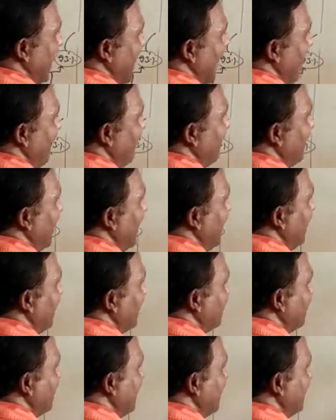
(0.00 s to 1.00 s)
have
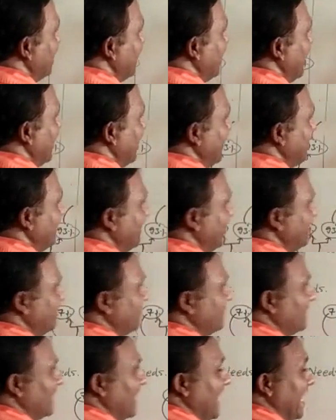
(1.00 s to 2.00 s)
industries there,
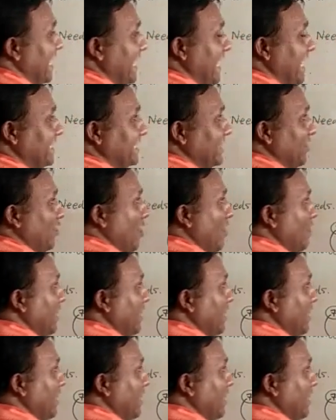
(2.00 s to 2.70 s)
and as a raw